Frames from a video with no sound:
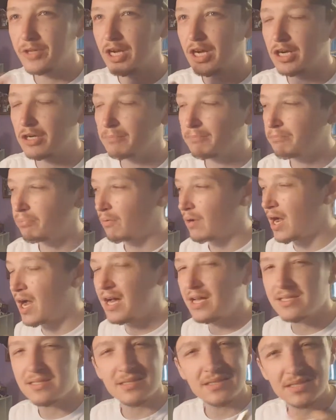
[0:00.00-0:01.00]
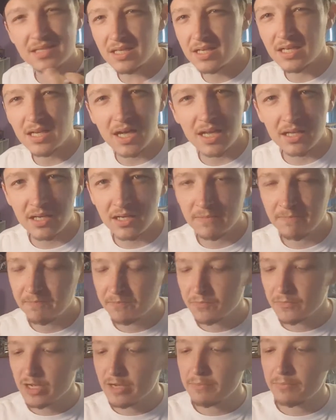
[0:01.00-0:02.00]
bronzy color.
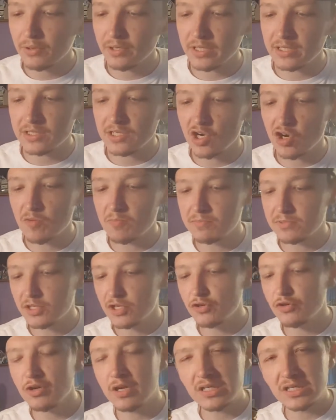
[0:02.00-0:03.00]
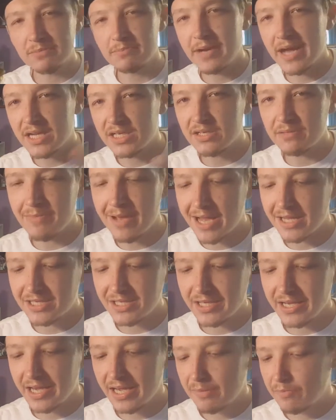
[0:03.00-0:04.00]
Pretty dope. So you can get your
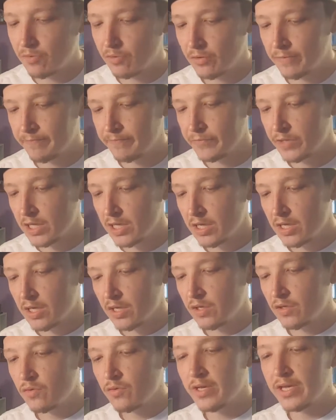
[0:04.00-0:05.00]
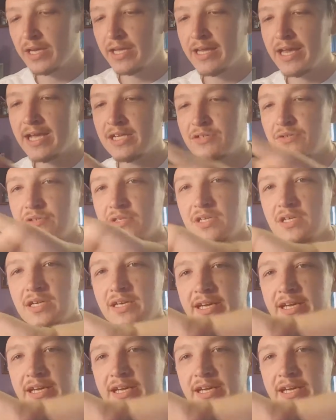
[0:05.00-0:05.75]
matchy game on. You get it as you see